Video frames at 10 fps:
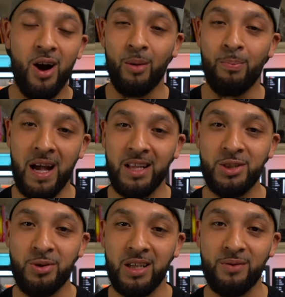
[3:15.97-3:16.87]
on
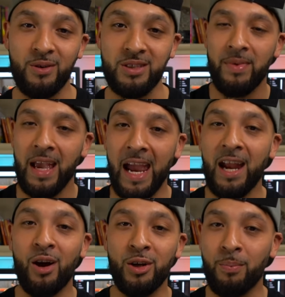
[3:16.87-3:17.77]
balance transfers
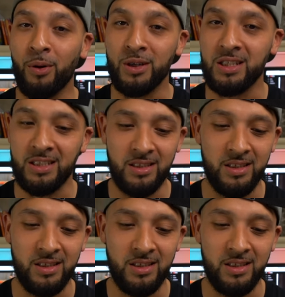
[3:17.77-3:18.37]
and on your purchases.